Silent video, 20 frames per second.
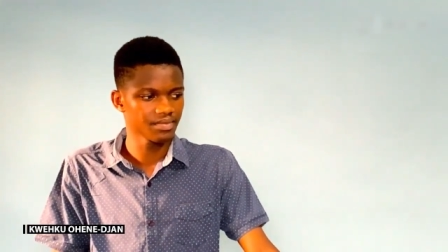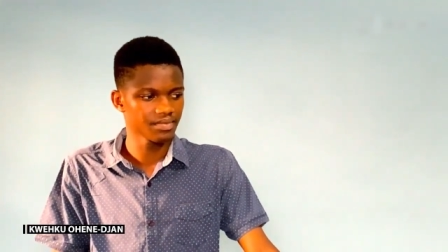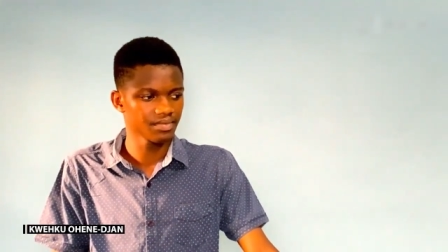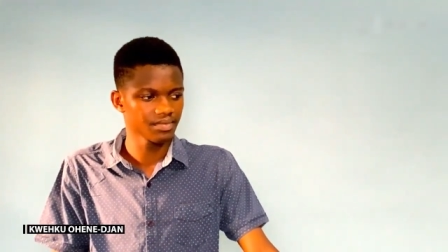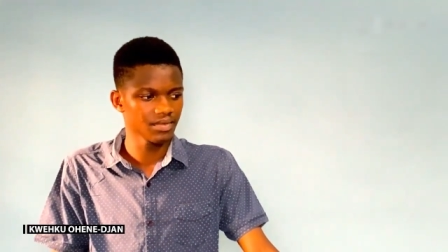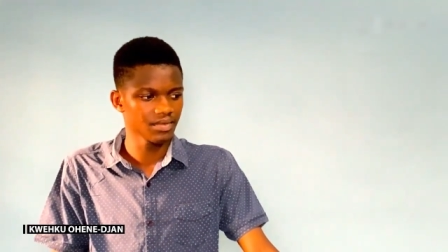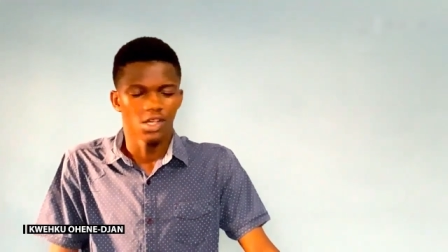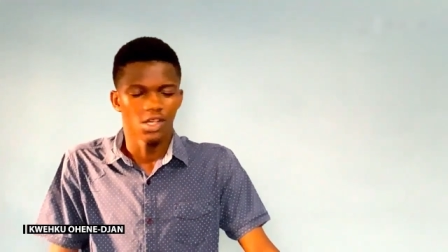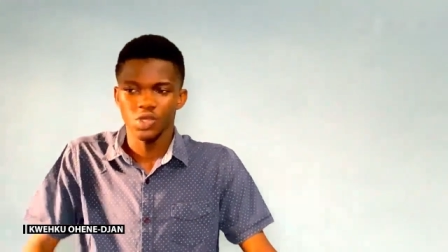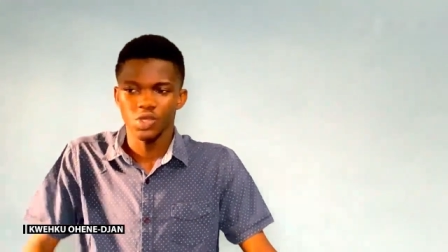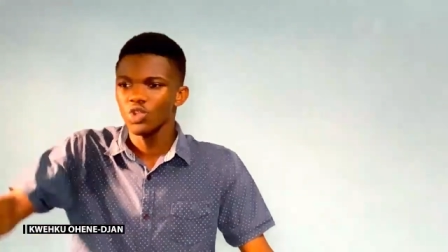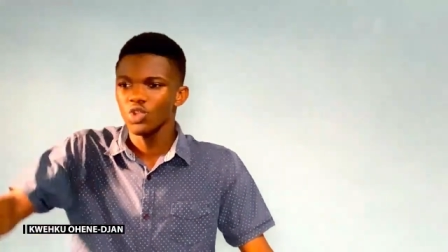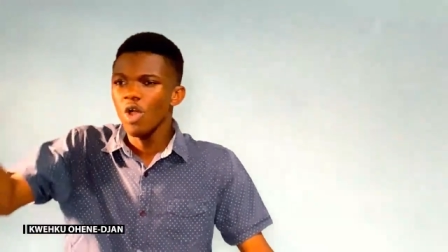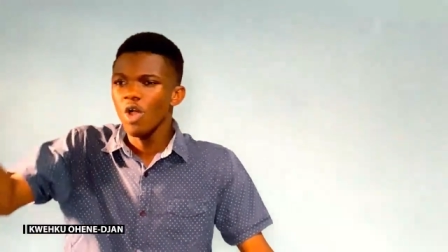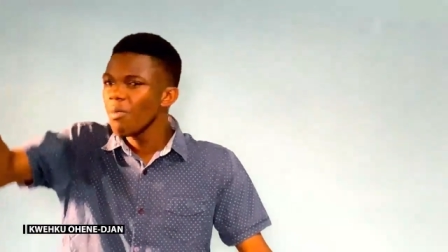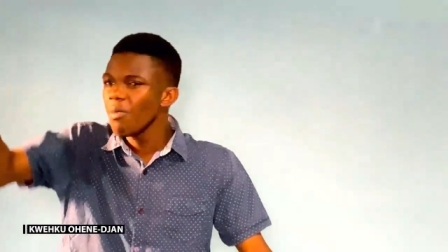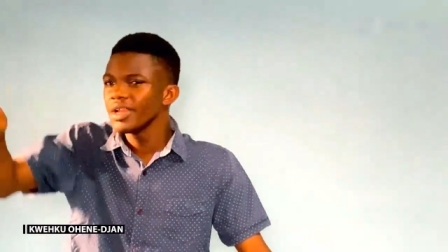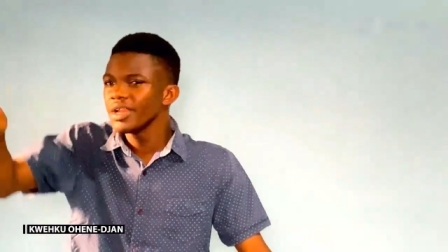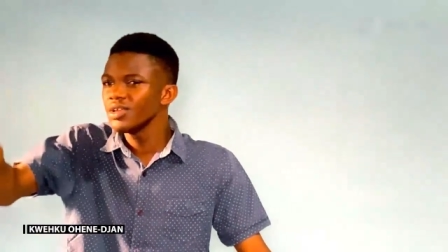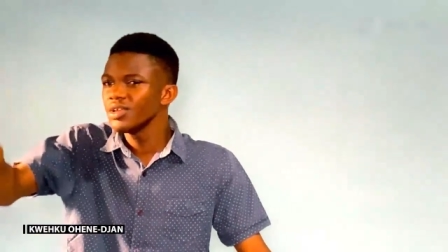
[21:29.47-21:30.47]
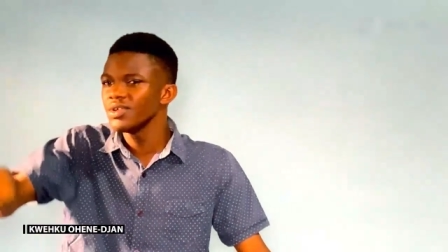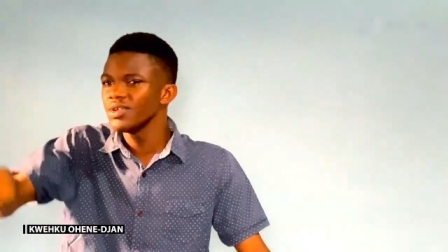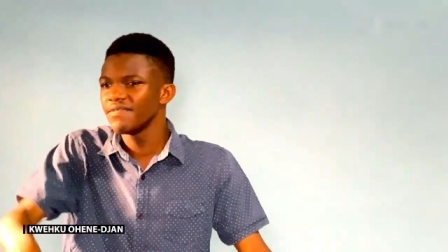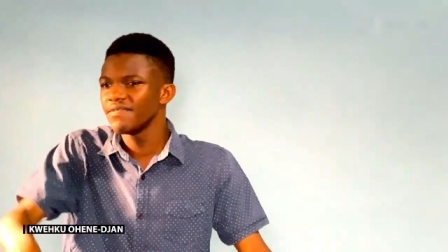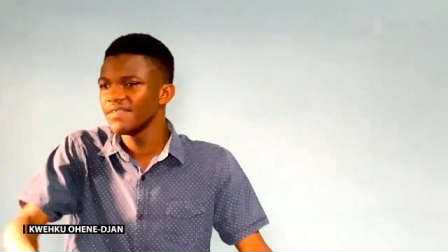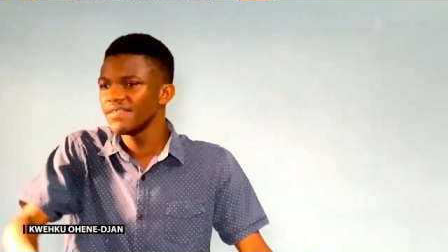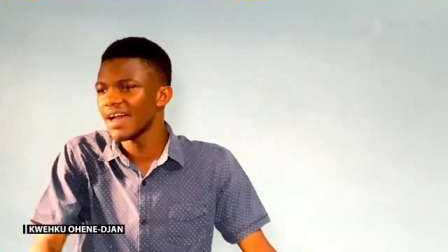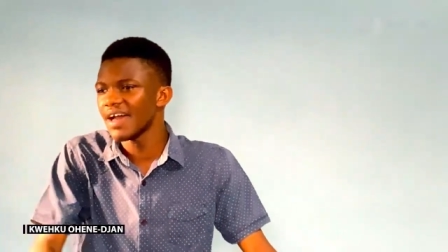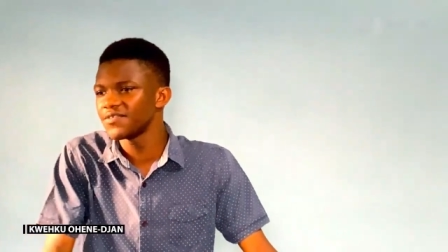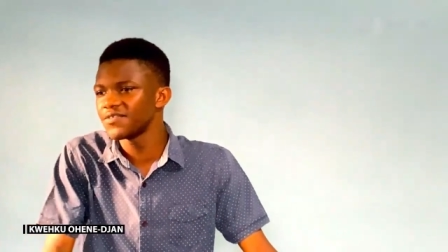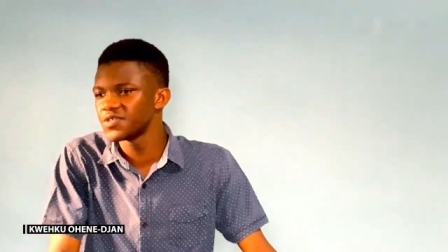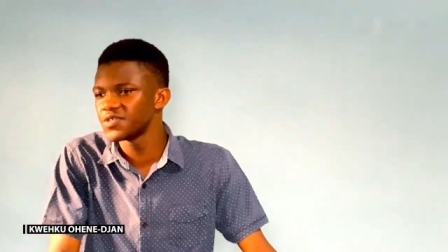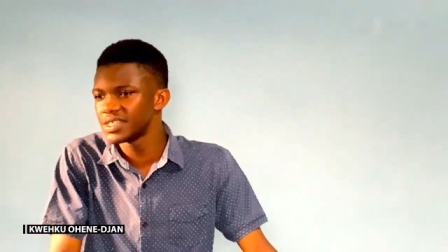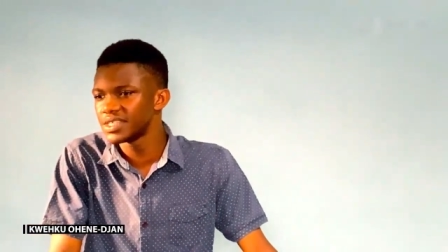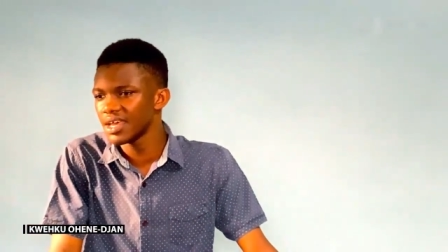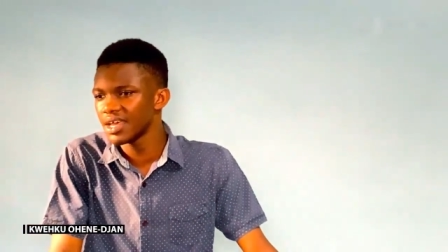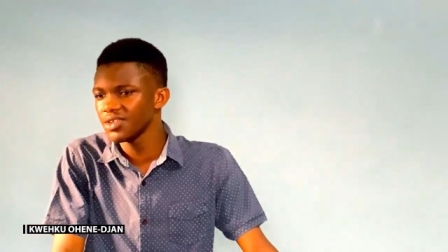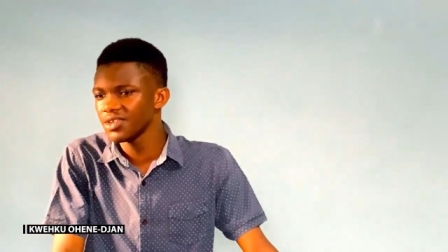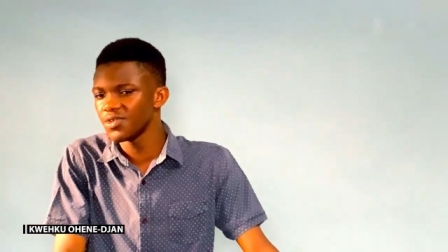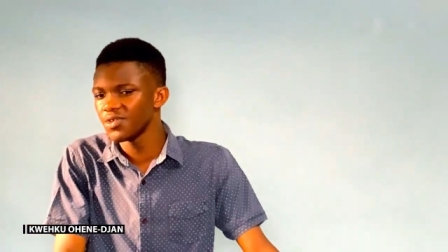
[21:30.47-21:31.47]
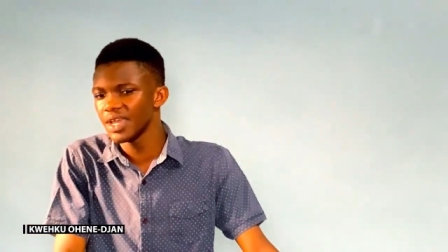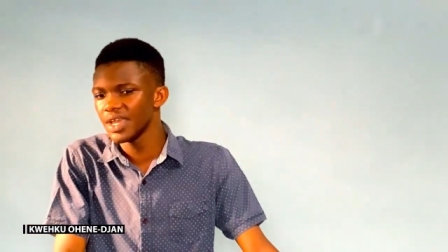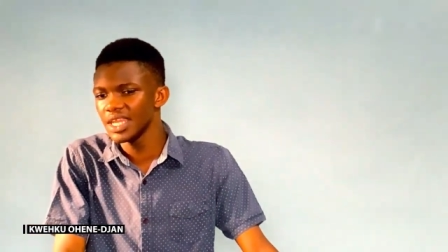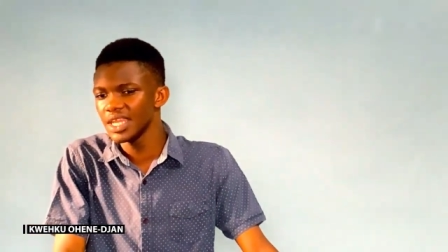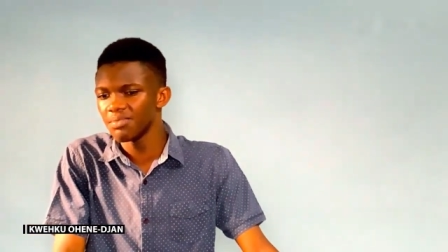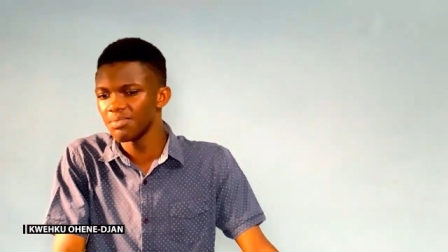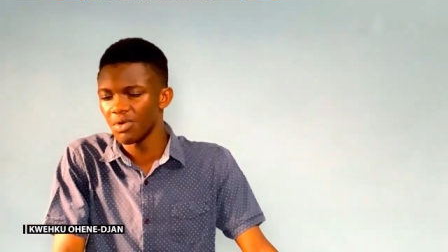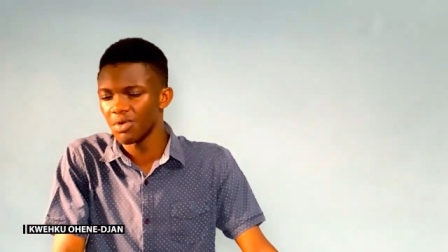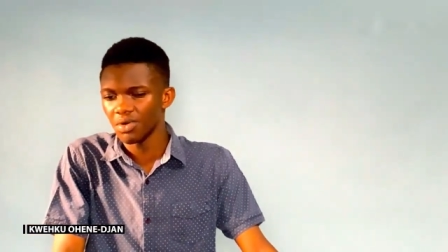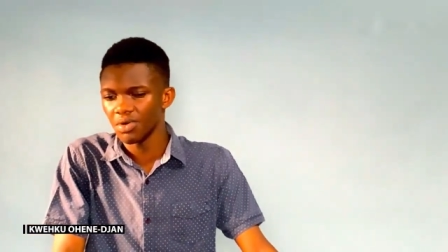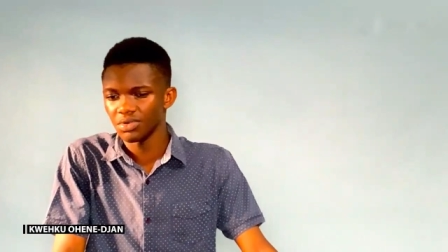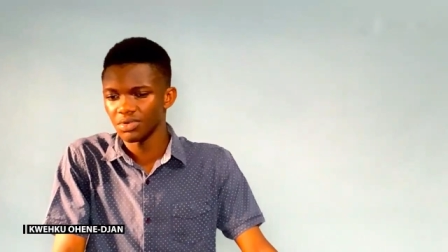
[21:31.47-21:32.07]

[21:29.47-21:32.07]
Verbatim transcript: So nobody will even have to tell you anymore.